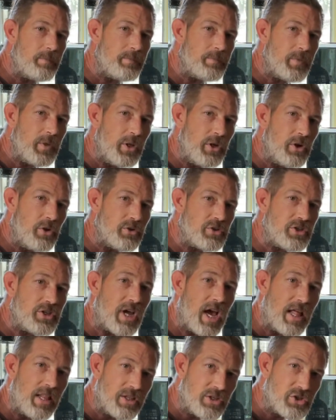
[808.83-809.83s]
you know,
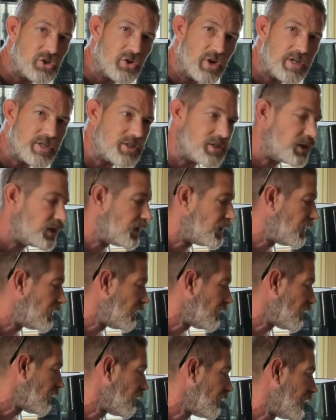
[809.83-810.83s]
salad
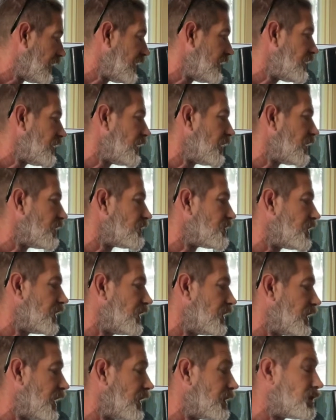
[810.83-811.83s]
dressing or anything else like
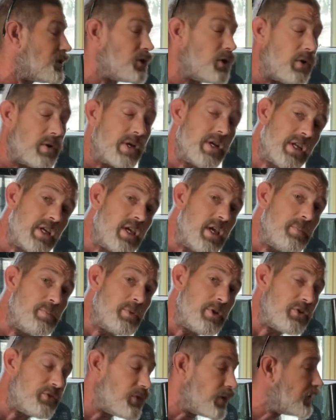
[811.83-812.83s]
that. So I'm going to keep
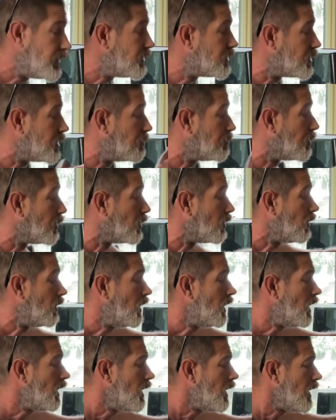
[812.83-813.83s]
this very simple.
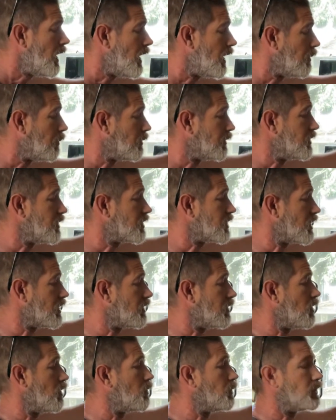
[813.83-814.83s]
And we're just going to
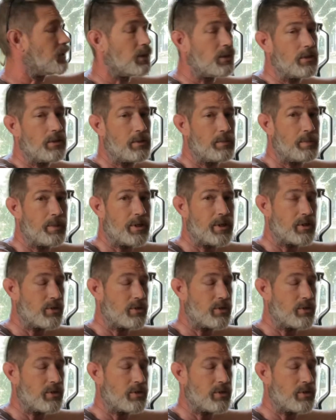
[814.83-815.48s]
go with a little bit of